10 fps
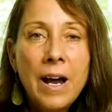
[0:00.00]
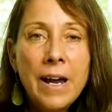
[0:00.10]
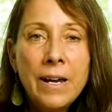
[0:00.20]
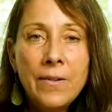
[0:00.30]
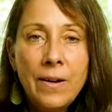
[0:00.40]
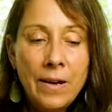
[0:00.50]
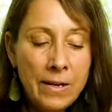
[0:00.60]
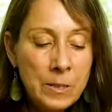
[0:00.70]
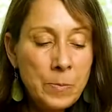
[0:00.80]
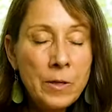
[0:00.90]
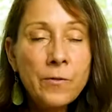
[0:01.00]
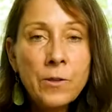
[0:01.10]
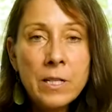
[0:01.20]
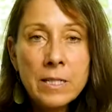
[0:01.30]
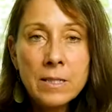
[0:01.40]
it's been a
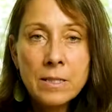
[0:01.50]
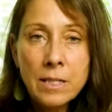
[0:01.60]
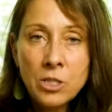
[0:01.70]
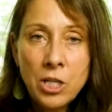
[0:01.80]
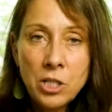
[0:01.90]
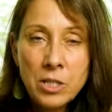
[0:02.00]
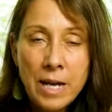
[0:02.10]
few days since I changed